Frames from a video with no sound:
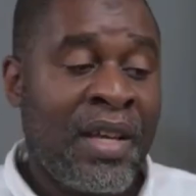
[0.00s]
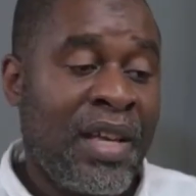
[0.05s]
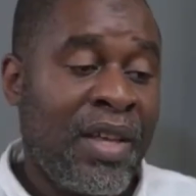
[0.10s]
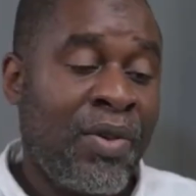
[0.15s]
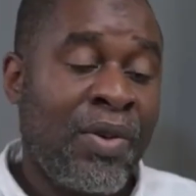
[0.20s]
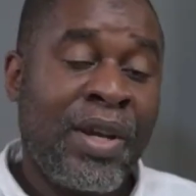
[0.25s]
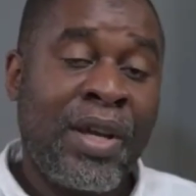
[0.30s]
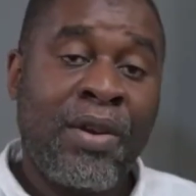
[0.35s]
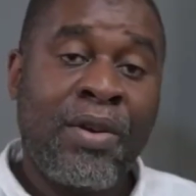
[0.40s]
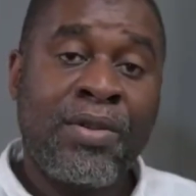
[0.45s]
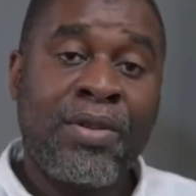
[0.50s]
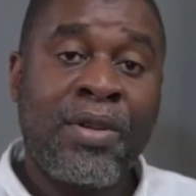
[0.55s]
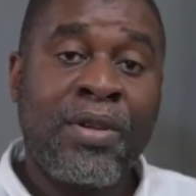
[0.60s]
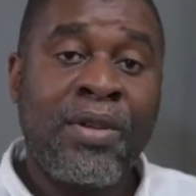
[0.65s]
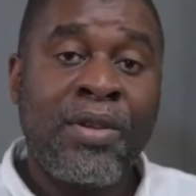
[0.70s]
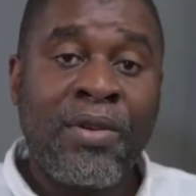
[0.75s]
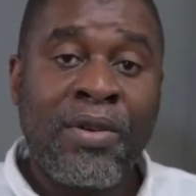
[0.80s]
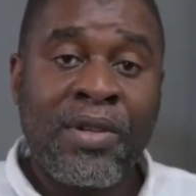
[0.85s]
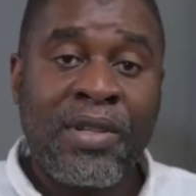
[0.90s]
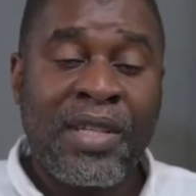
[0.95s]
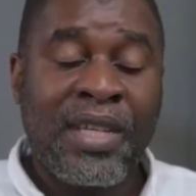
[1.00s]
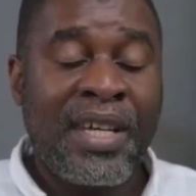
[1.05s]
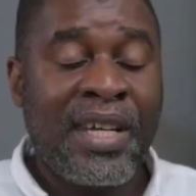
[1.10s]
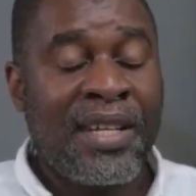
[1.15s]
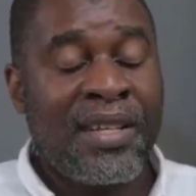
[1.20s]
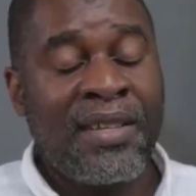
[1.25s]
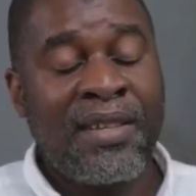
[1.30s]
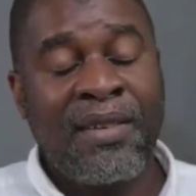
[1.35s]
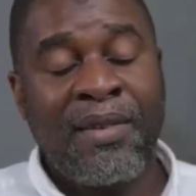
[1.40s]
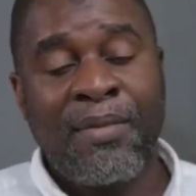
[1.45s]
You can also not
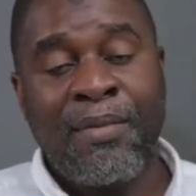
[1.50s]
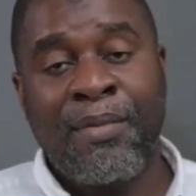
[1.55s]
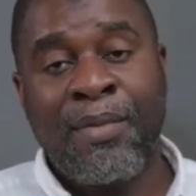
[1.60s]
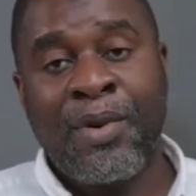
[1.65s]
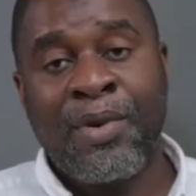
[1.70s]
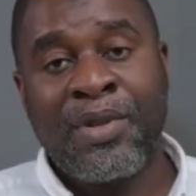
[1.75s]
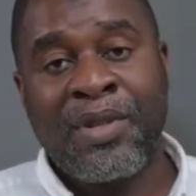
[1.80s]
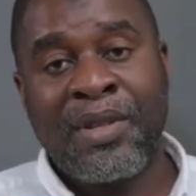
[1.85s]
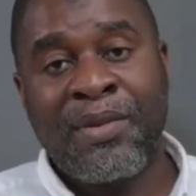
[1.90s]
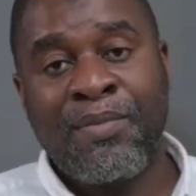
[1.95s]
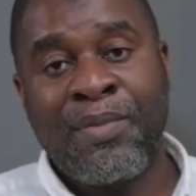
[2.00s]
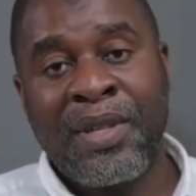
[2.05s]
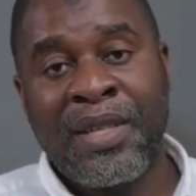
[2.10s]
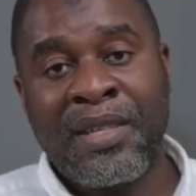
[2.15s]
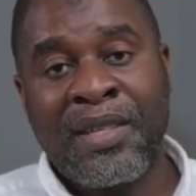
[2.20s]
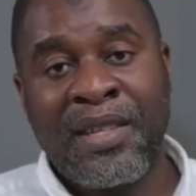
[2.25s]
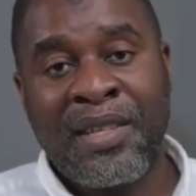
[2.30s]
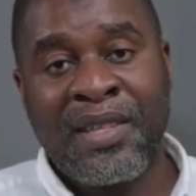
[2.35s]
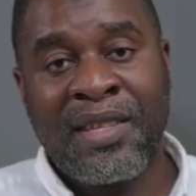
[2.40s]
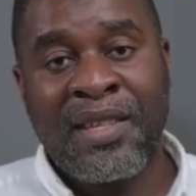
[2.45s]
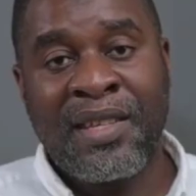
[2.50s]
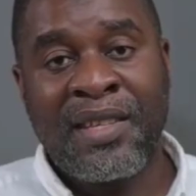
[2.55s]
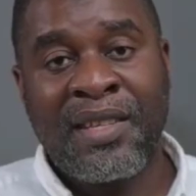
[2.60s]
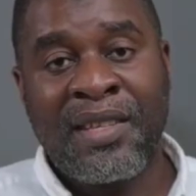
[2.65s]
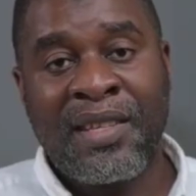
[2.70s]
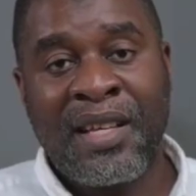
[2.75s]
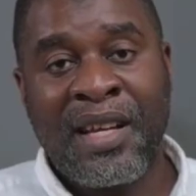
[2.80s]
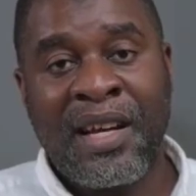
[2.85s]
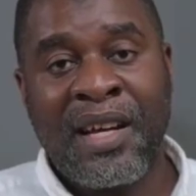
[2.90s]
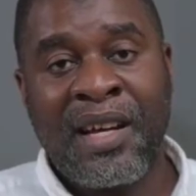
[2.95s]
get most
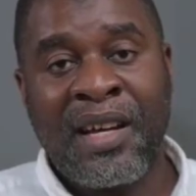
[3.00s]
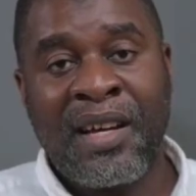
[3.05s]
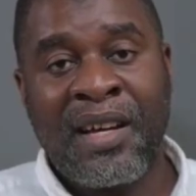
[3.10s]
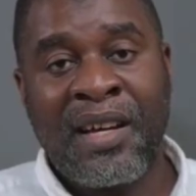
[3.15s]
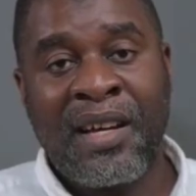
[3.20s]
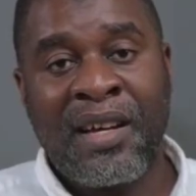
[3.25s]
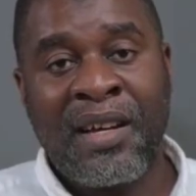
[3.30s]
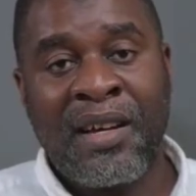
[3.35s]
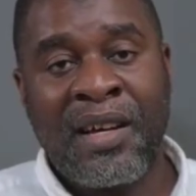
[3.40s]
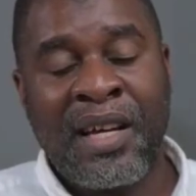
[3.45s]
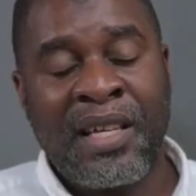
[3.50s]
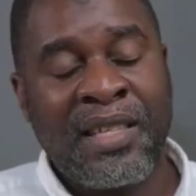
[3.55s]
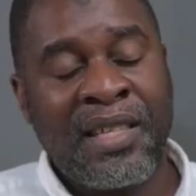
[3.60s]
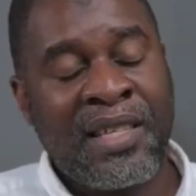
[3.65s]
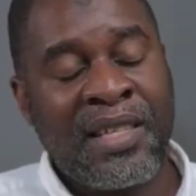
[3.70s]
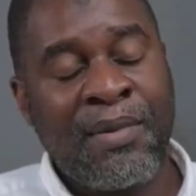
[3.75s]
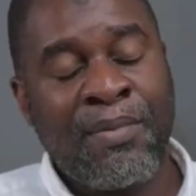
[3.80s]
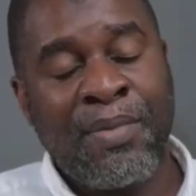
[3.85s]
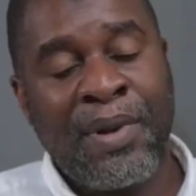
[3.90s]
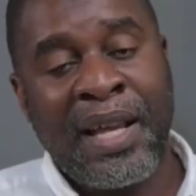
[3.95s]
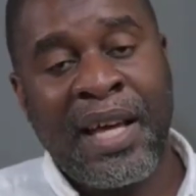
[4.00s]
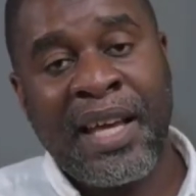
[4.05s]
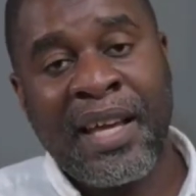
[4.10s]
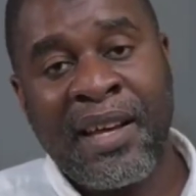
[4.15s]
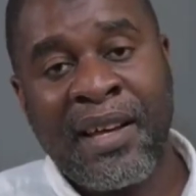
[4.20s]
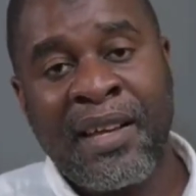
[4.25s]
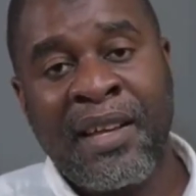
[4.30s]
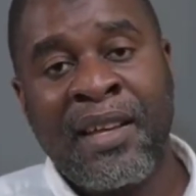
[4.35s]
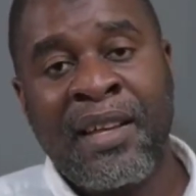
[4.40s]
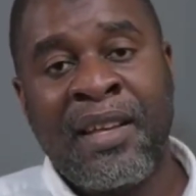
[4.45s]
businesses as a
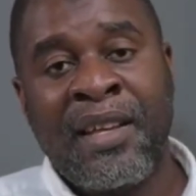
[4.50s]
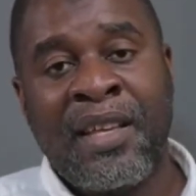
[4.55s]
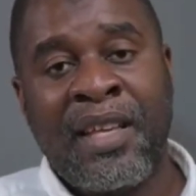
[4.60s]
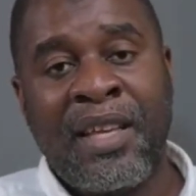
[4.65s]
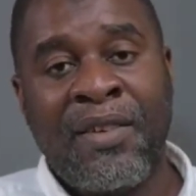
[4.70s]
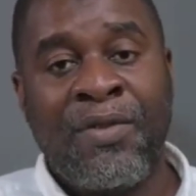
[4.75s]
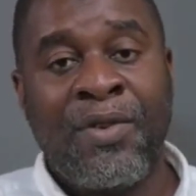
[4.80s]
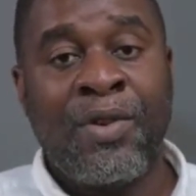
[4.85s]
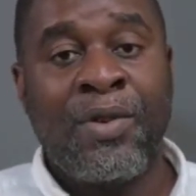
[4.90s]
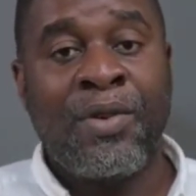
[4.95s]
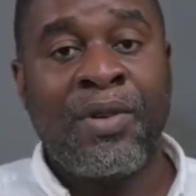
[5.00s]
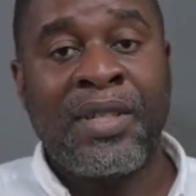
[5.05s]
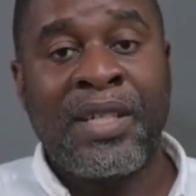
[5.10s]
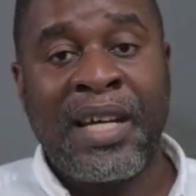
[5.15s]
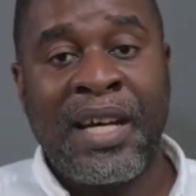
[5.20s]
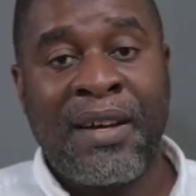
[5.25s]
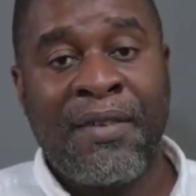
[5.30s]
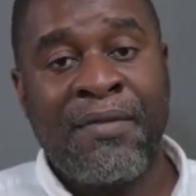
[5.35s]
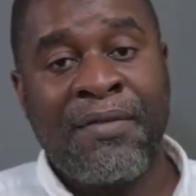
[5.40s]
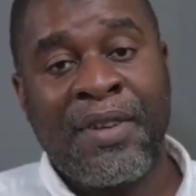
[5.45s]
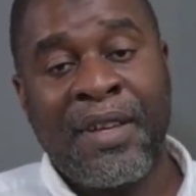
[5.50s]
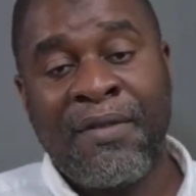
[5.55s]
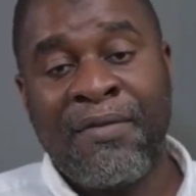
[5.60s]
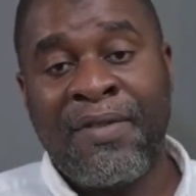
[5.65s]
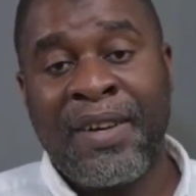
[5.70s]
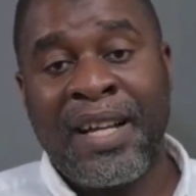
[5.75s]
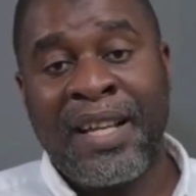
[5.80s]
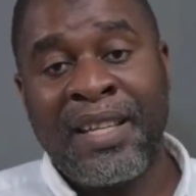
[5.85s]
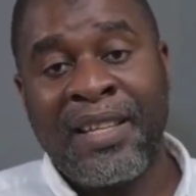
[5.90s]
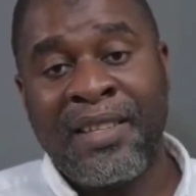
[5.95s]
supplier if you don't have a
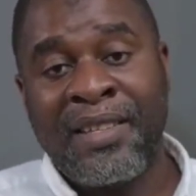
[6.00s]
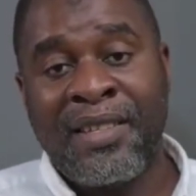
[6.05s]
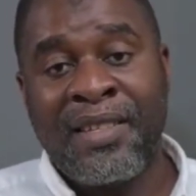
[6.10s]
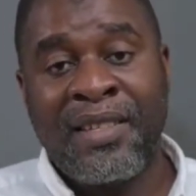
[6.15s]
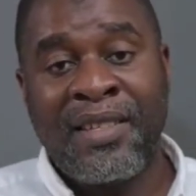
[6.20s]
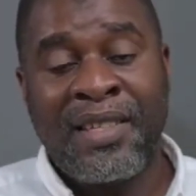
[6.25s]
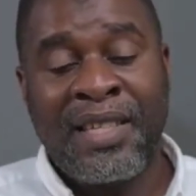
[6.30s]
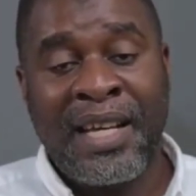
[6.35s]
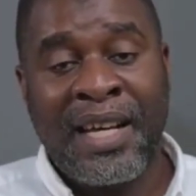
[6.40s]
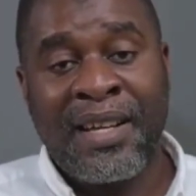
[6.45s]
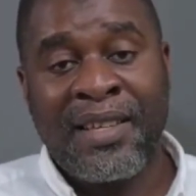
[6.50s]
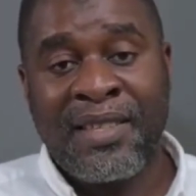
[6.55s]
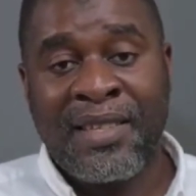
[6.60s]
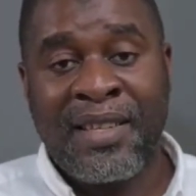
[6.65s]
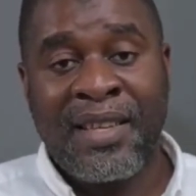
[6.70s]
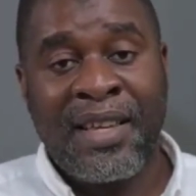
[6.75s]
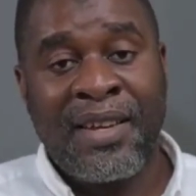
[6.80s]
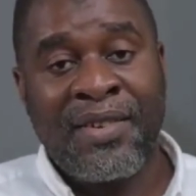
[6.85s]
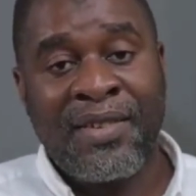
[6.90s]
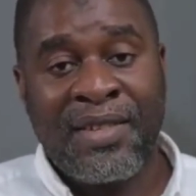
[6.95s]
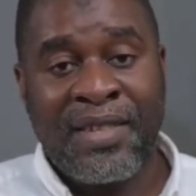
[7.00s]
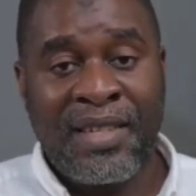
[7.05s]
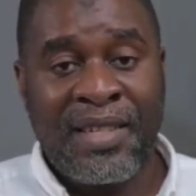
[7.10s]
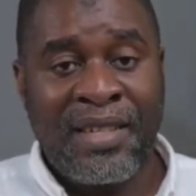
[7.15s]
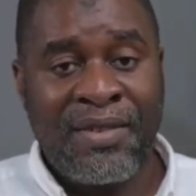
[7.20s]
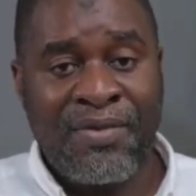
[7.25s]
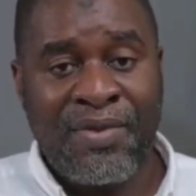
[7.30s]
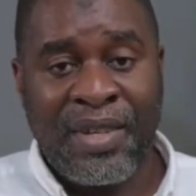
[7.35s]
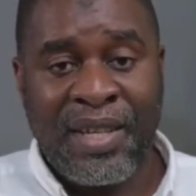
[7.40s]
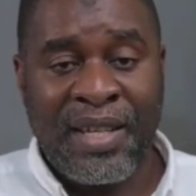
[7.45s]
valid tax clearance
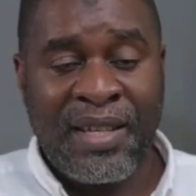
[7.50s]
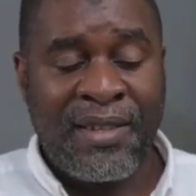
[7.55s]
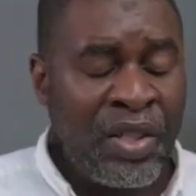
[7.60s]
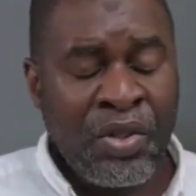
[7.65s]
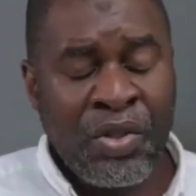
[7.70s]
certificate.